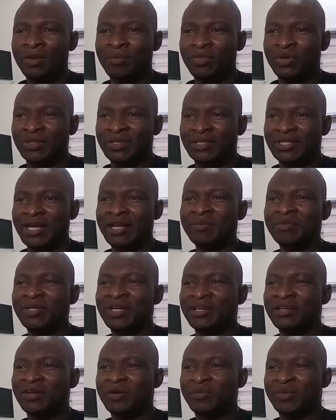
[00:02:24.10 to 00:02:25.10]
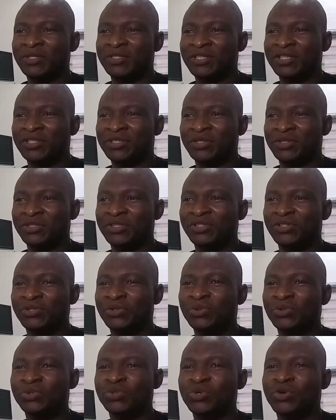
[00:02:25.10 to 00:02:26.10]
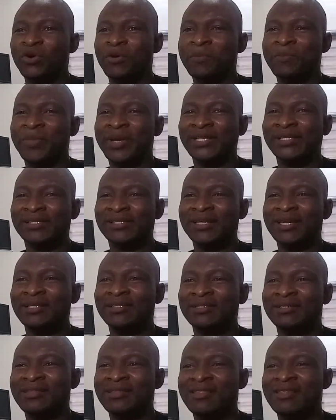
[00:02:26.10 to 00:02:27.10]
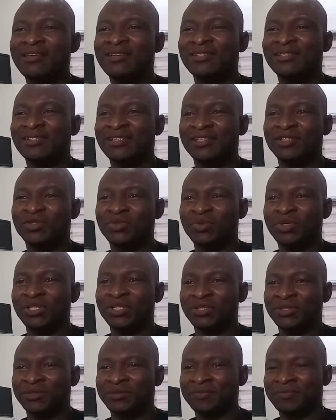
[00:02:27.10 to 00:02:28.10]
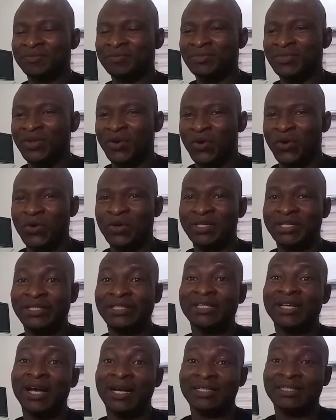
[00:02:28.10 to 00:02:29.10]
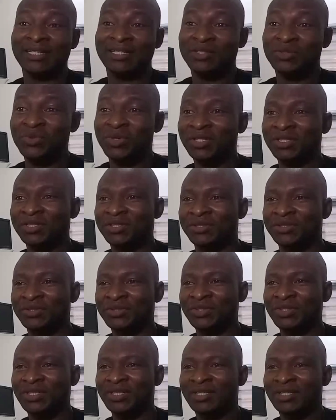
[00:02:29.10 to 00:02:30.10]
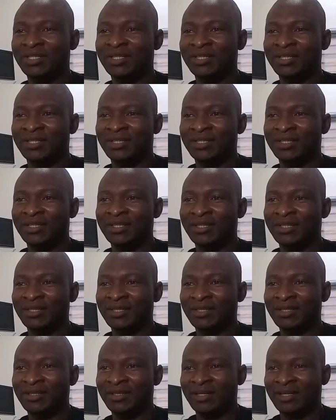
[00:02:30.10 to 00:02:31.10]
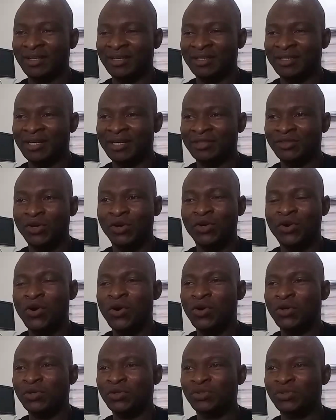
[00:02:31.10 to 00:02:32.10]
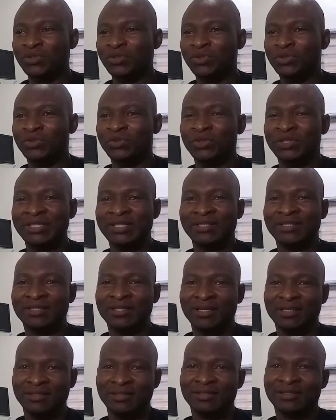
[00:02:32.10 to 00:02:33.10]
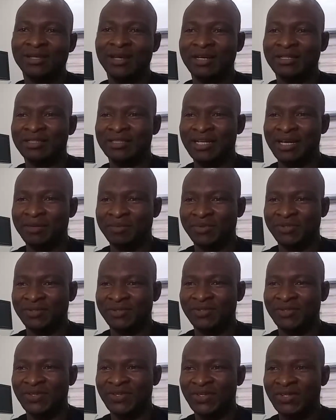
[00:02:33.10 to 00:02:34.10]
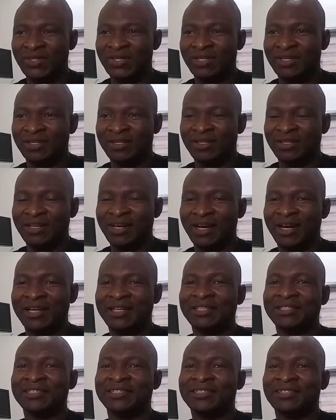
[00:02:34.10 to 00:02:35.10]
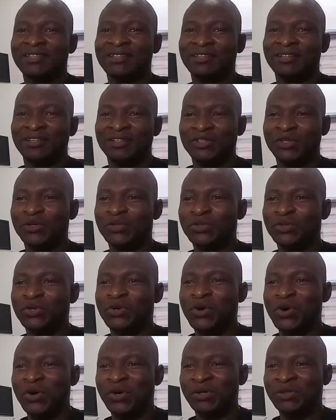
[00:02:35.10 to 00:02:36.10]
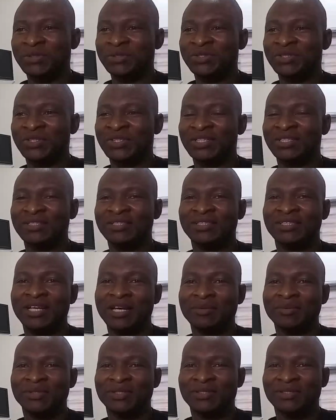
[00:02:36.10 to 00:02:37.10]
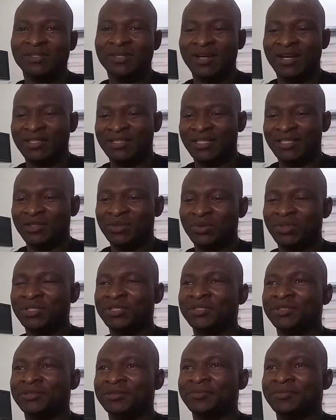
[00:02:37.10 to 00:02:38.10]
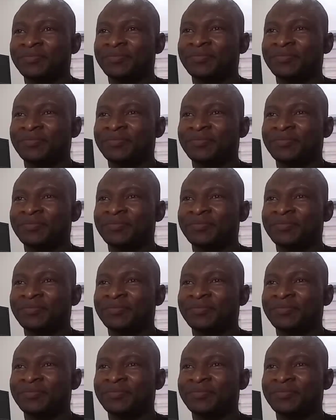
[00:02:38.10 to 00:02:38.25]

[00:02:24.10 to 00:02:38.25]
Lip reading: But time gain compensation is used to compensate this situation or this attenuation that occurs due to distance and depth, and is also called depth attenuation.